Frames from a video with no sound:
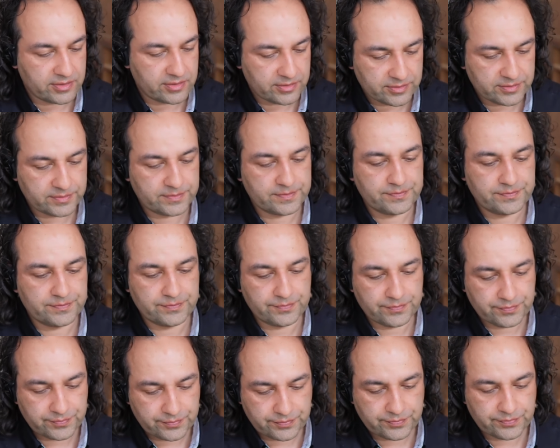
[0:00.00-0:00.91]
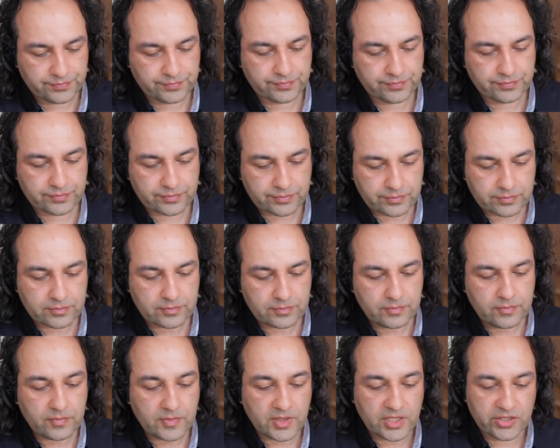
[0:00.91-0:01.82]

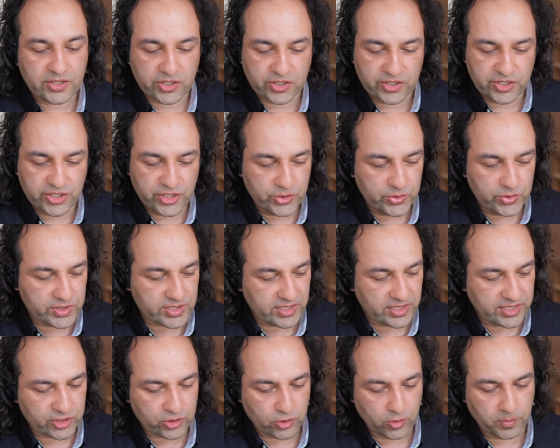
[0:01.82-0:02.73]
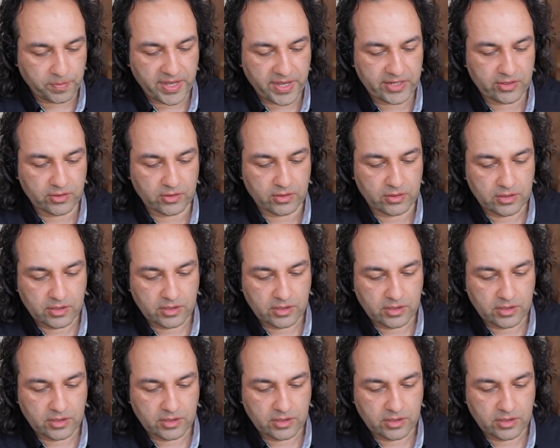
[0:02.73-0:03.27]
You can use a little pedal.